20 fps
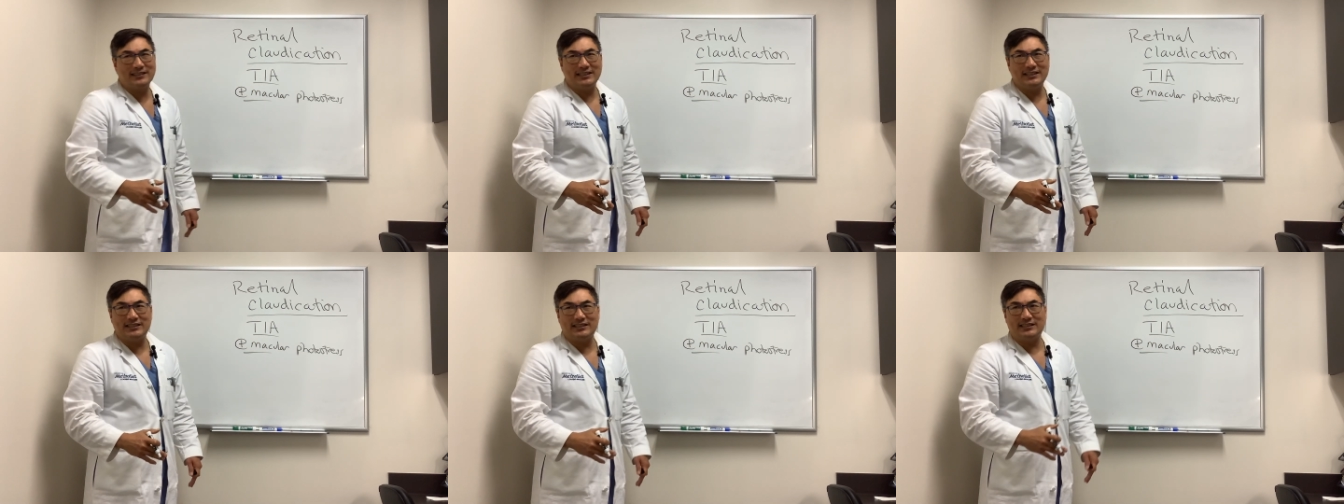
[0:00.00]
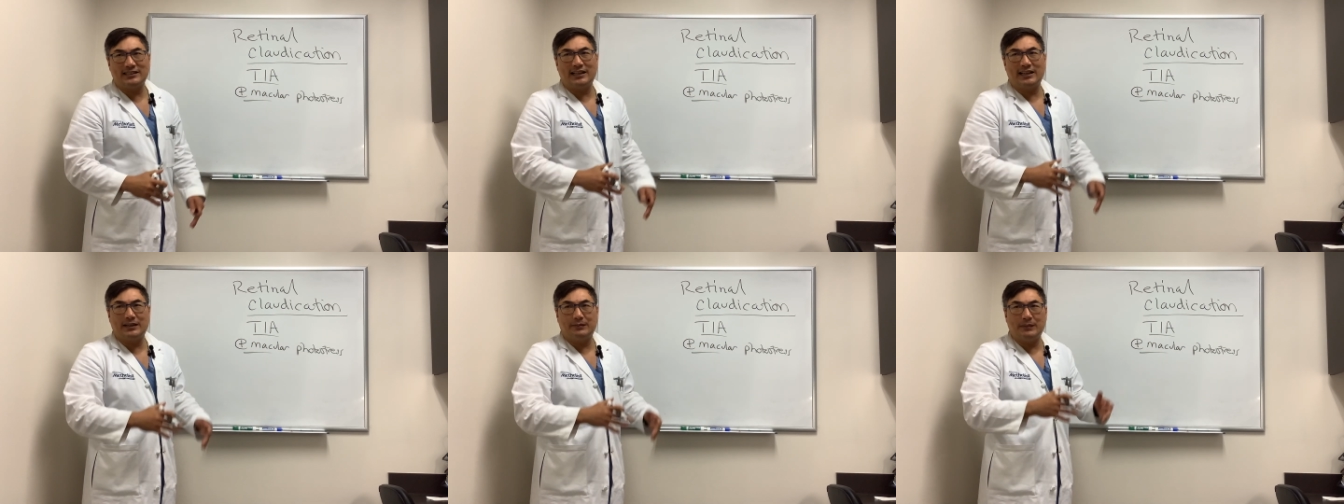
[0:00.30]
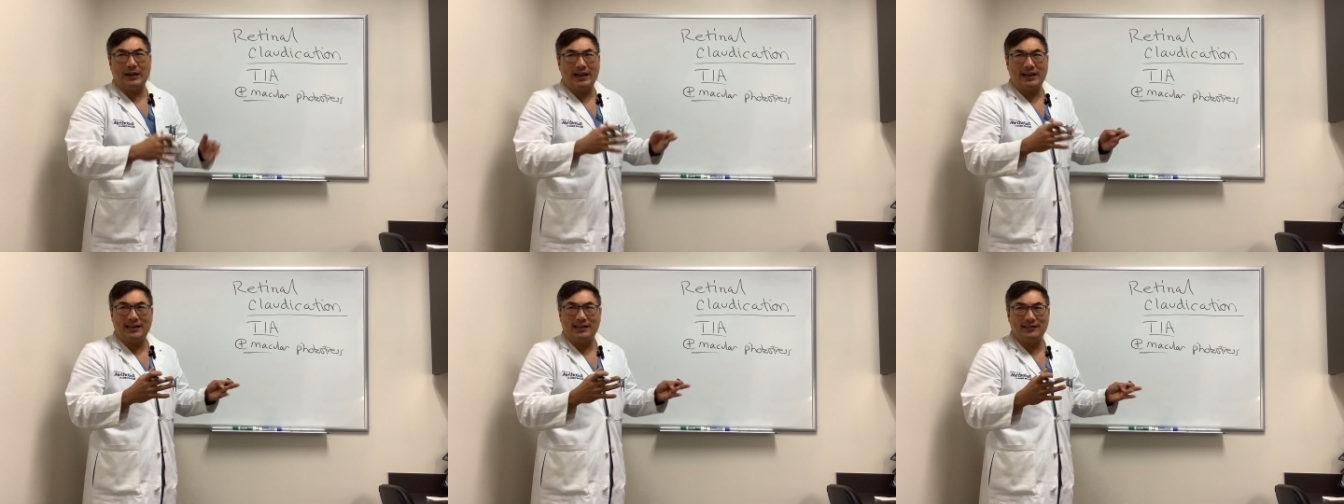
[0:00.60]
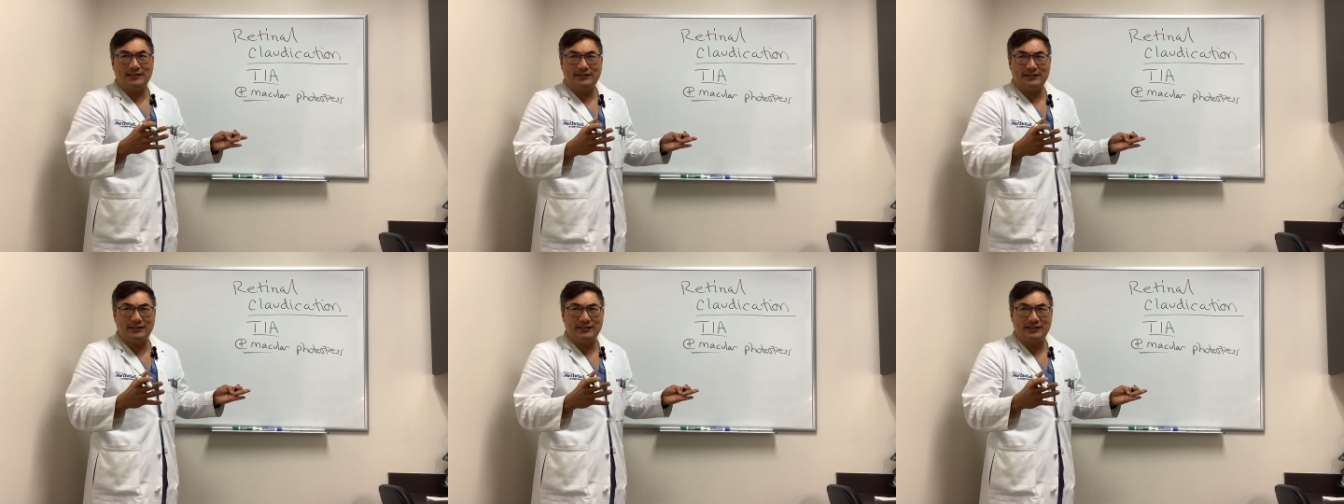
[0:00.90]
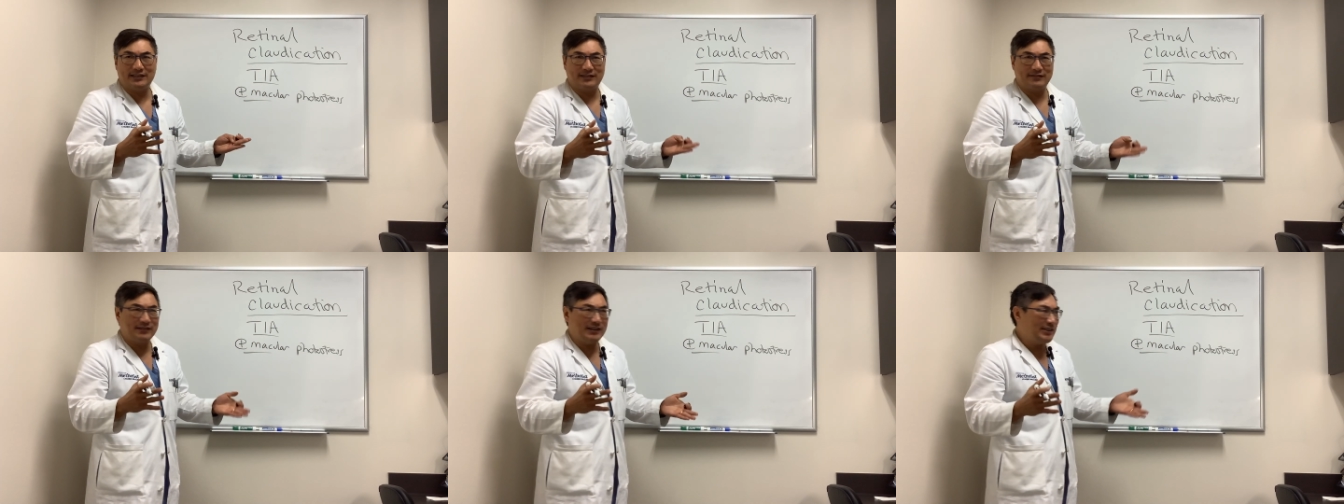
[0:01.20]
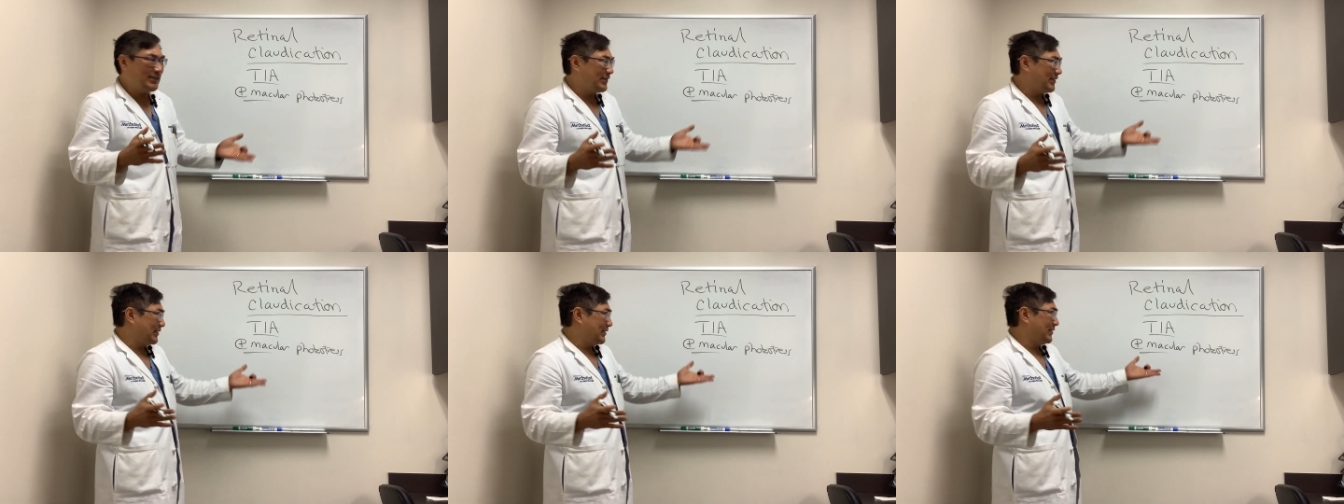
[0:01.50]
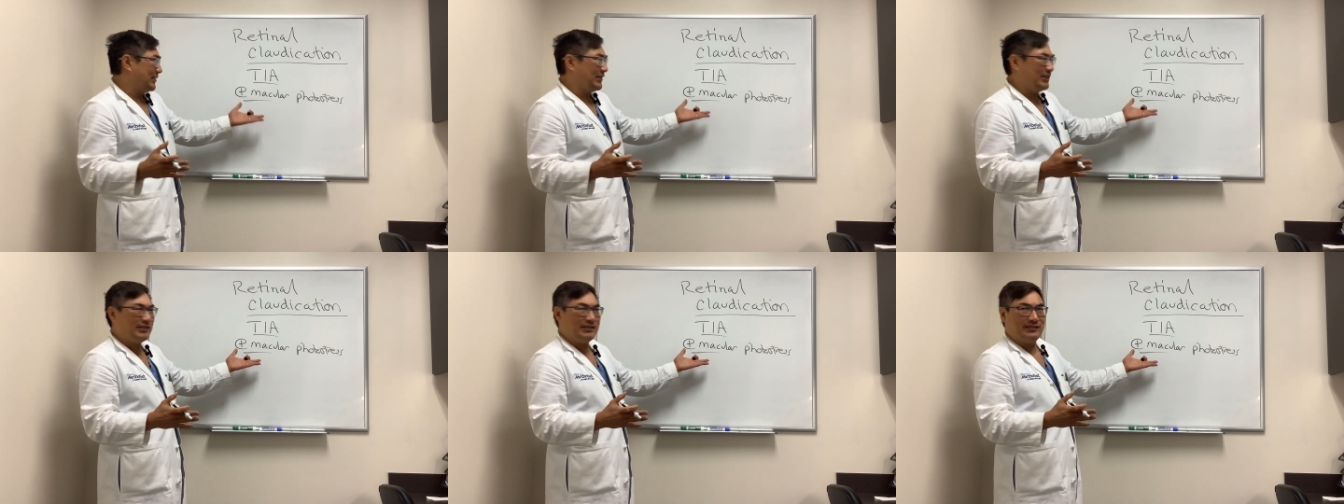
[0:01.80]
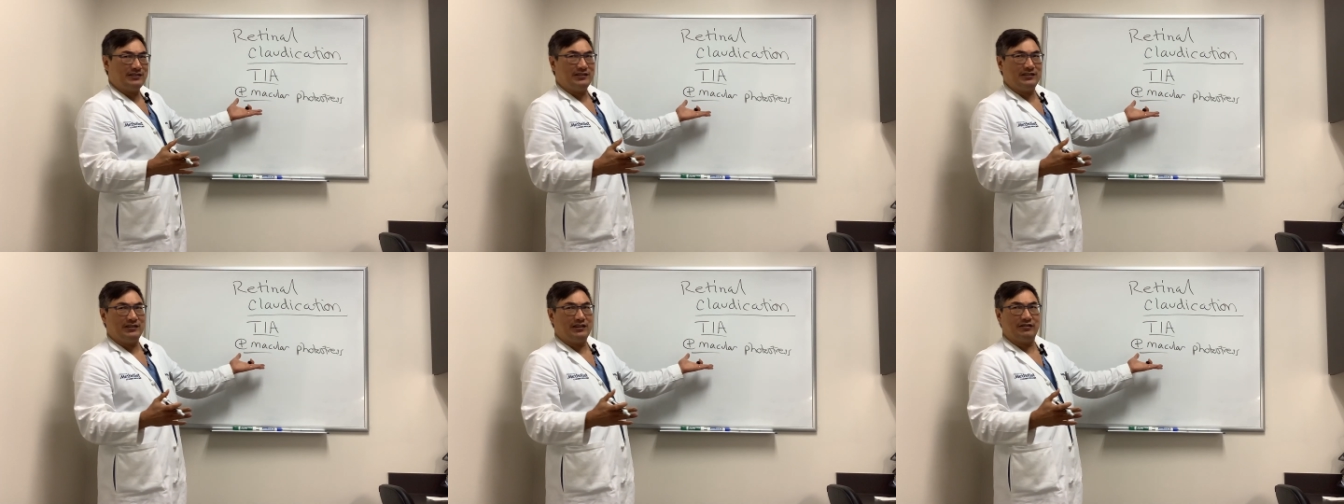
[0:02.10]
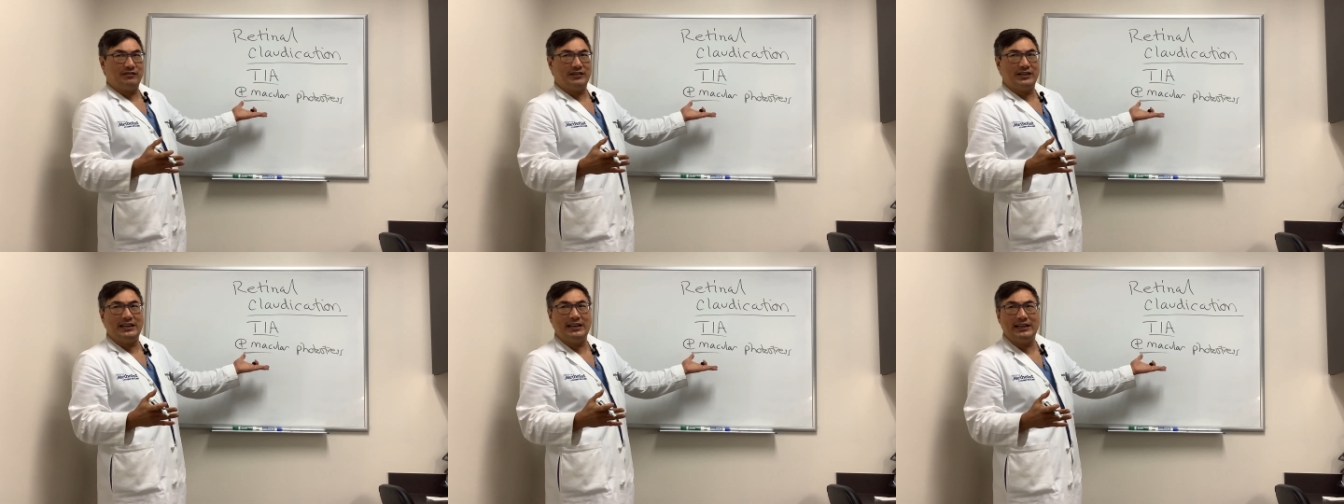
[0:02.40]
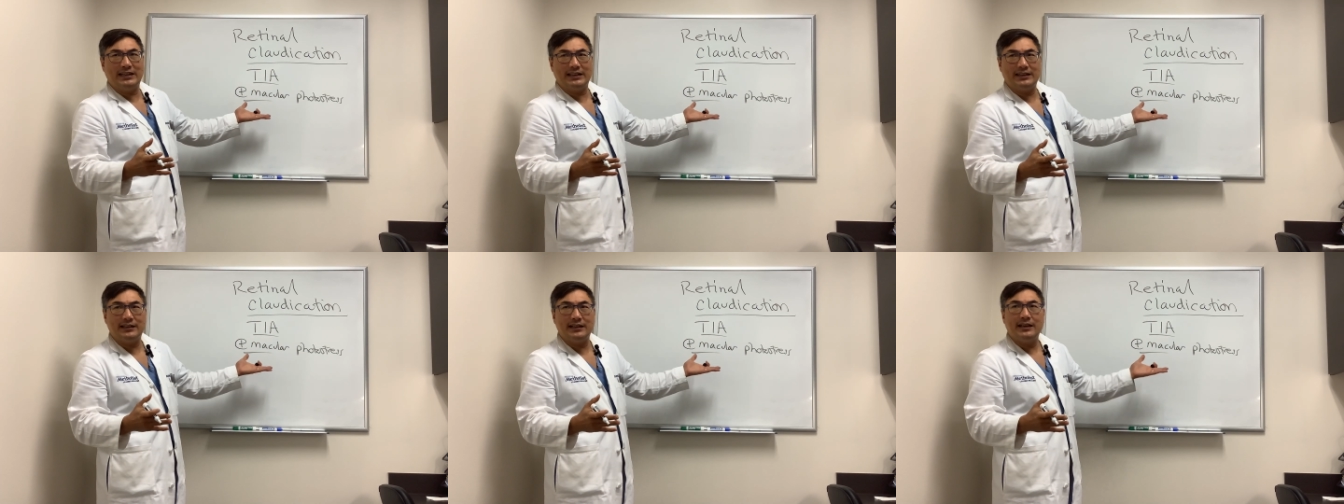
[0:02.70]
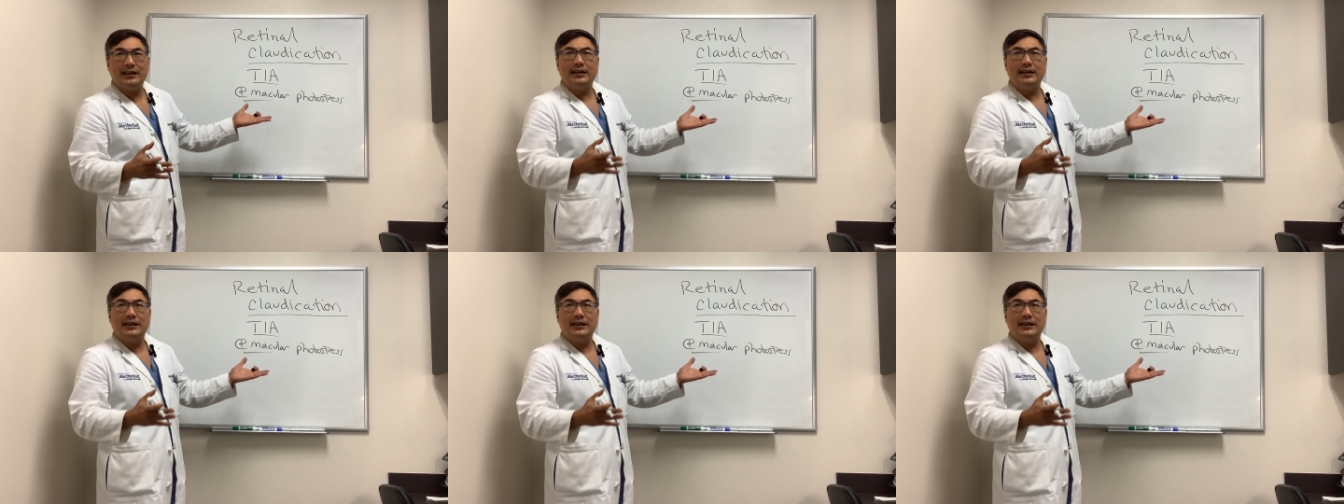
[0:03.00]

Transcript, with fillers: lesion like macular degeneration, you, you don't need it.